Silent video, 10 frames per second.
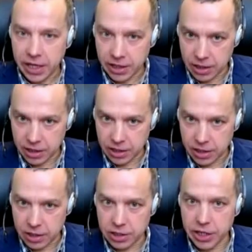and
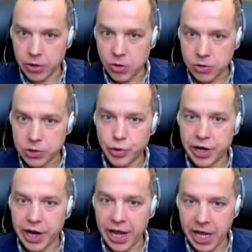uh, they also
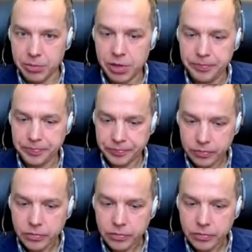were able